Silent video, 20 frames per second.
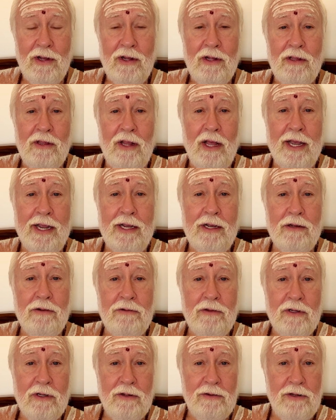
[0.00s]
like
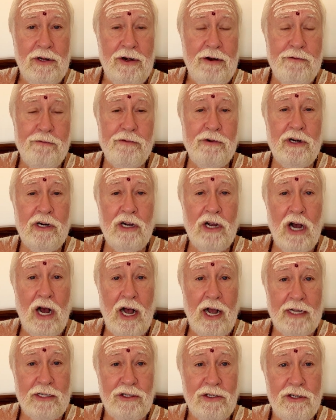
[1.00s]
the different
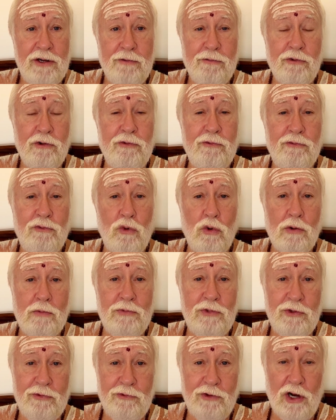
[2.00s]
gods, different
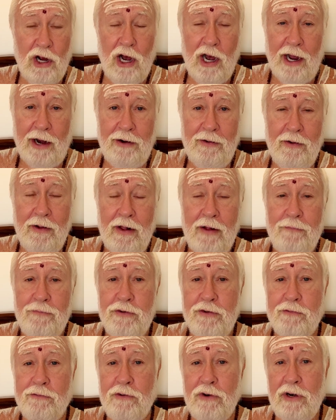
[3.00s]
forms of God,
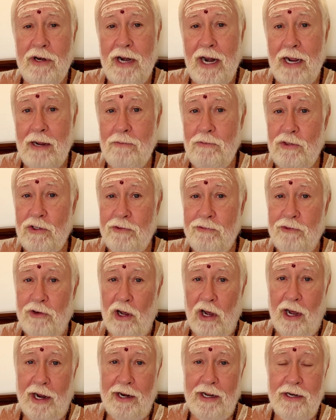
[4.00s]
different names of
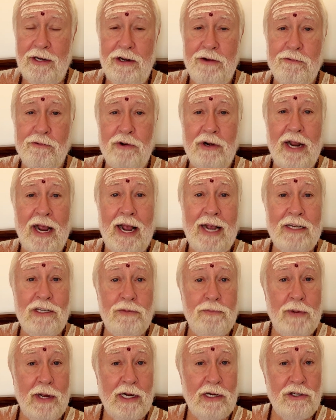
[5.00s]
God, and different
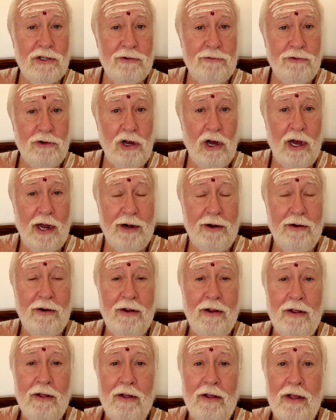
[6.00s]
aspects of God
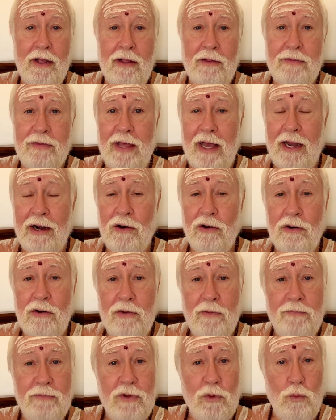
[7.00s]
that are
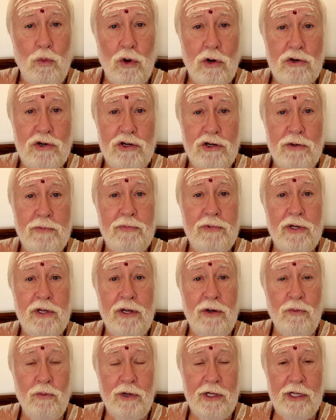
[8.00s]
worshipped
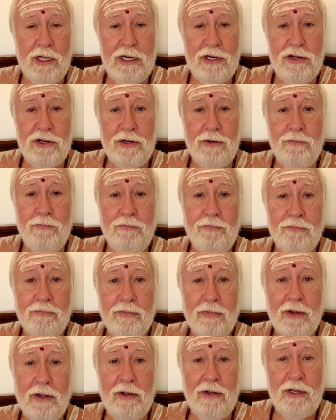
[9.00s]
in religion
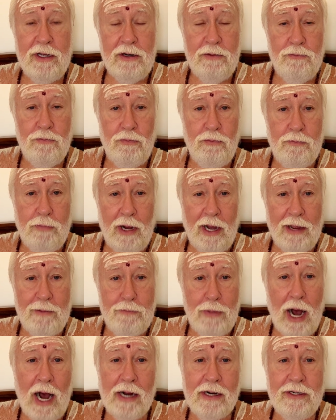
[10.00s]
by
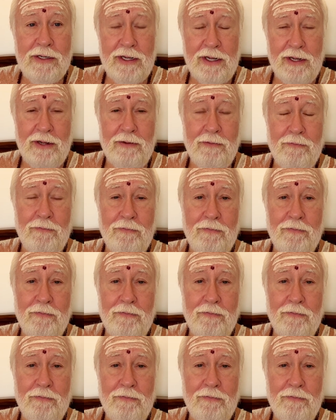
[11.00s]
bhakti.